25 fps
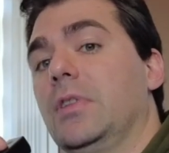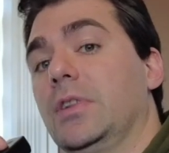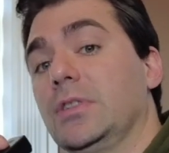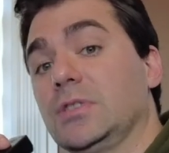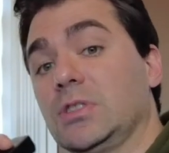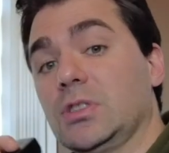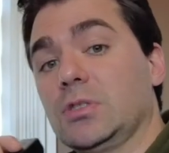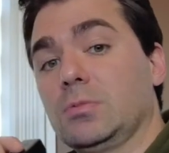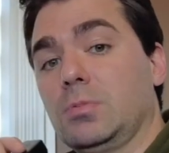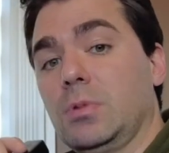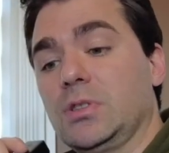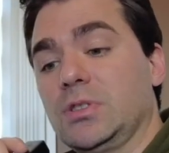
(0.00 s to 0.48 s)

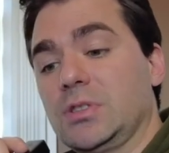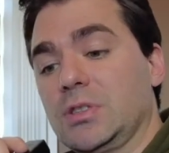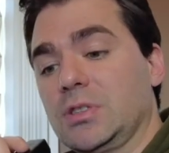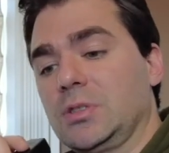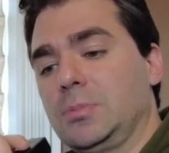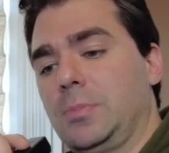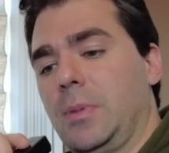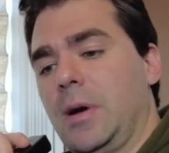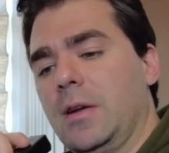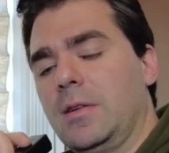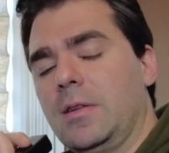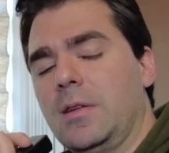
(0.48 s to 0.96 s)
this is what's
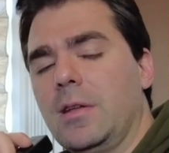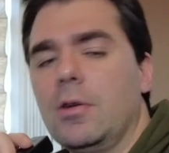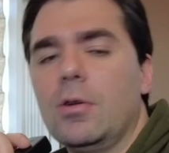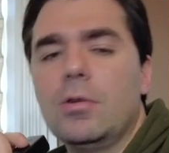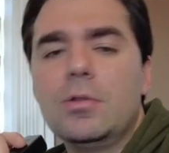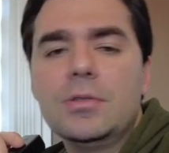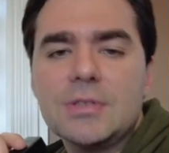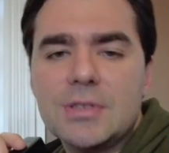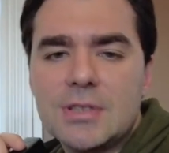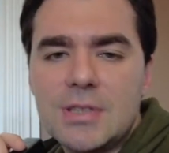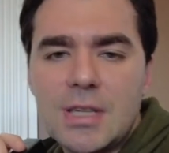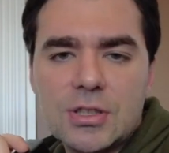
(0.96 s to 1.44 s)
expected.
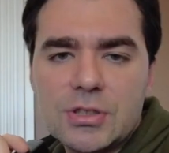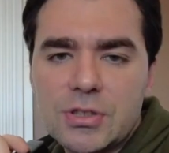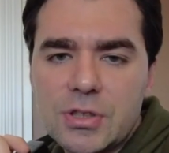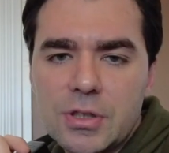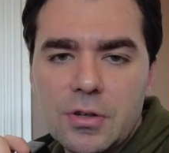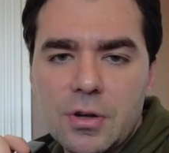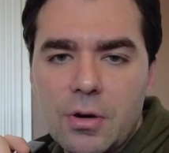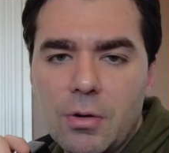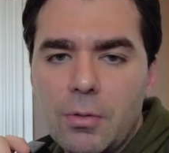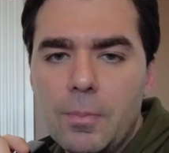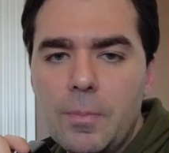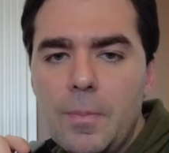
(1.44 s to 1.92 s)
Who says
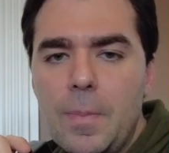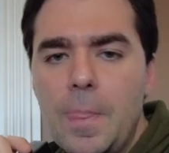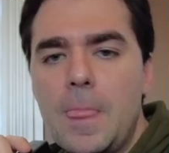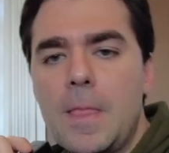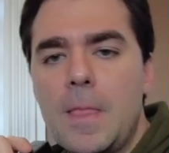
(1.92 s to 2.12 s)
who?